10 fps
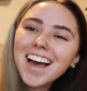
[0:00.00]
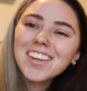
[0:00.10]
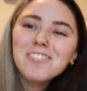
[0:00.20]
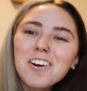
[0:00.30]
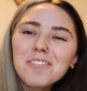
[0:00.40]

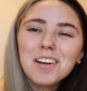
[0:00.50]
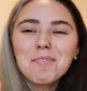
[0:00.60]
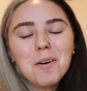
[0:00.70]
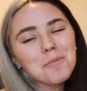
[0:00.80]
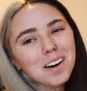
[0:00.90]
Hello fellow
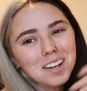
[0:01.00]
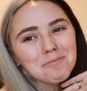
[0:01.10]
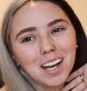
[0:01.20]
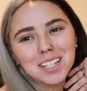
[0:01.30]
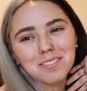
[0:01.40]
Fam,
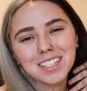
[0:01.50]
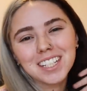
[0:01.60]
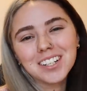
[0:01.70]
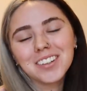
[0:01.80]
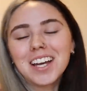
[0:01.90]
welcome back to my
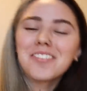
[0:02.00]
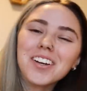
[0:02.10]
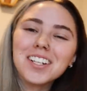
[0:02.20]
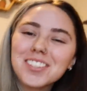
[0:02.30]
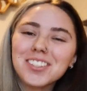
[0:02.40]
channel. If
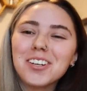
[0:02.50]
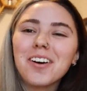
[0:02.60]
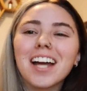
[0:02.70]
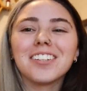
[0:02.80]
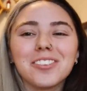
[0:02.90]
you guys are new
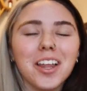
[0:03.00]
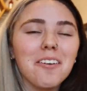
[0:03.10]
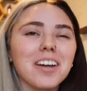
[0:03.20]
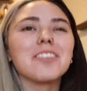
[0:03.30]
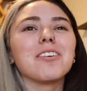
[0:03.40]
and you
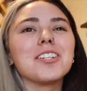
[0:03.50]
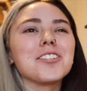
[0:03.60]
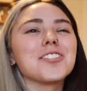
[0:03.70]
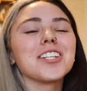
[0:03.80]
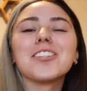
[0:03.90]
love
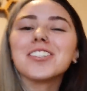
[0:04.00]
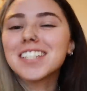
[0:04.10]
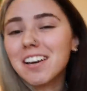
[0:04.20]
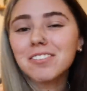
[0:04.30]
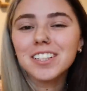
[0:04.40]
adventures, then you're
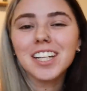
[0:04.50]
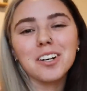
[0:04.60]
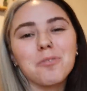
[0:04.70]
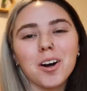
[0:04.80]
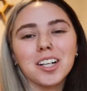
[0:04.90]
definitely going
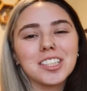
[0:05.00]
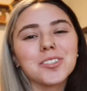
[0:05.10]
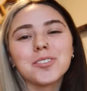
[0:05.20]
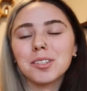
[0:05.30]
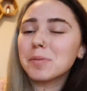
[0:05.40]
to want
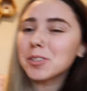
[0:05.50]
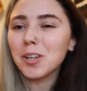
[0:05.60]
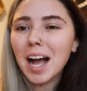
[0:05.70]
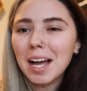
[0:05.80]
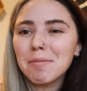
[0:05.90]
to
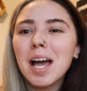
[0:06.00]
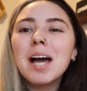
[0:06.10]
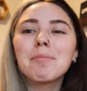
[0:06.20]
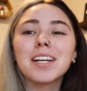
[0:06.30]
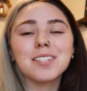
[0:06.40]
subscribe
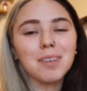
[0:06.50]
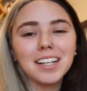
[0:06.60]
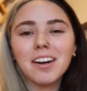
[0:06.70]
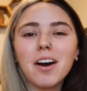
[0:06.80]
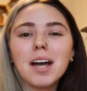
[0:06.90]
because
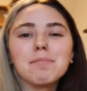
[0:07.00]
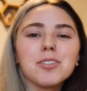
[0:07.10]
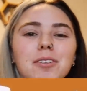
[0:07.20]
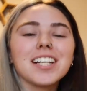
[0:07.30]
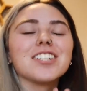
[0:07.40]
right now I'm
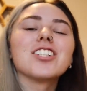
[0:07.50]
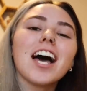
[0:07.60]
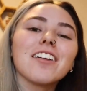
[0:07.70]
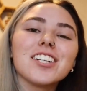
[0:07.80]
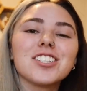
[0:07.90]
doing a
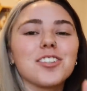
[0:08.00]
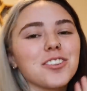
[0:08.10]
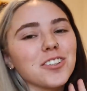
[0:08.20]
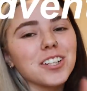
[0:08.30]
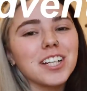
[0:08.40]
challenge,
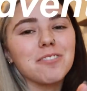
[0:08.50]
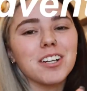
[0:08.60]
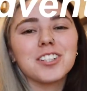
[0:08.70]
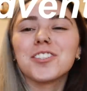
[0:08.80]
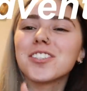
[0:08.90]
30
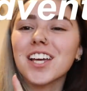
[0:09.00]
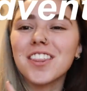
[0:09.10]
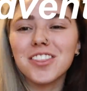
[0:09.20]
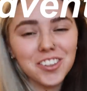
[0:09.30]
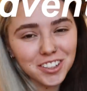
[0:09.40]
adventures
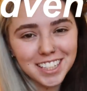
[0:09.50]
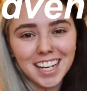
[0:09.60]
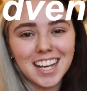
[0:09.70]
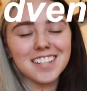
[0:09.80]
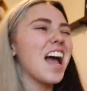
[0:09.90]
in 30
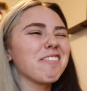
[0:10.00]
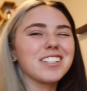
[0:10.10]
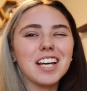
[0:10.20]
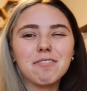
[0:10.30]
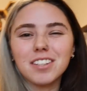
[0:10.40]
days.
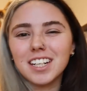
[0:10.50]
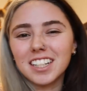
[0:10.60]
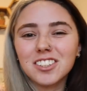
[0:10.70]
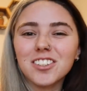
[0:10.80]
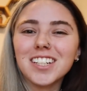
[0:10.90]
Every day for the
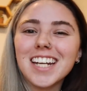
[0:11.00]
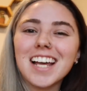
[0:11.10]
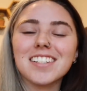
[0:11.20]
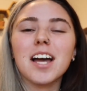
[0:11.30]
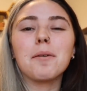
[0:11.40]
next 30
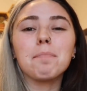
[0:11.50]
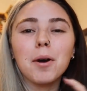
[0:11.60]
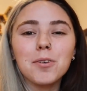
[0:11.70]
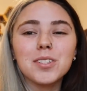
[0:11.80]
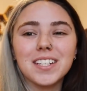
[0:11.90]
days I'm
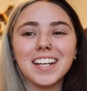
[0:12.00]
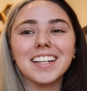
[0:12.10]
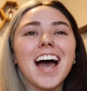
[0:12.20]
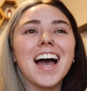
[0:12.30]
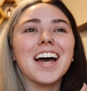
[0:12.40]

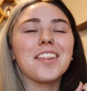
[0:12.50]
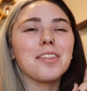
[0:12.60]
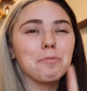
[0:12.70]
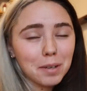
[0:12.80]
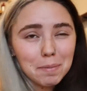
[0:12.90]
posting at
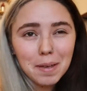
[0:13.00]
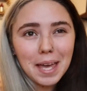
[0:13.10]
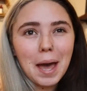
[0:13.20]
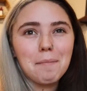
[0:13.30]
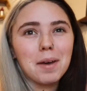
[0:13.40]
3
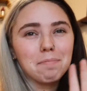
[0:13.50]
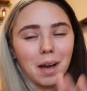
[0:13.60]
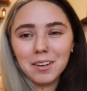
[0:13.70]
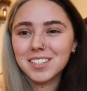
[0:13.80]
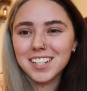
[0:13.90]
p.m.
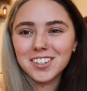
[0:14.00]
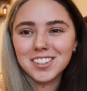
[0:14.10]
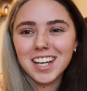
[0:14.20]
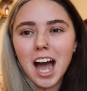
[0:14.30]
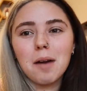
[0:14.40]
Mountain
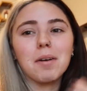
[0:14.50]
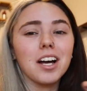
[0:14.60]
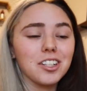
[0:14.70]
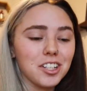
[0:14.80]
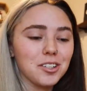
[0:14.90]
Standard Time
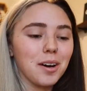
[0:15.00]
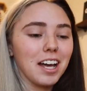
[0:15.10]
a new